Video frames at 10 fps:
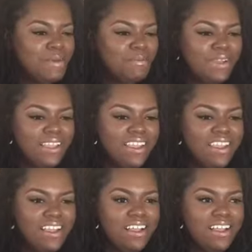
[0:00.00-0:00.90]
But,
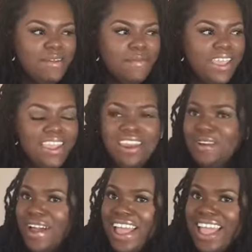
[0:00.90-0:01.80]
um,
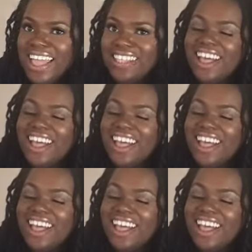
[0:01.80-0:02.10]
anyways,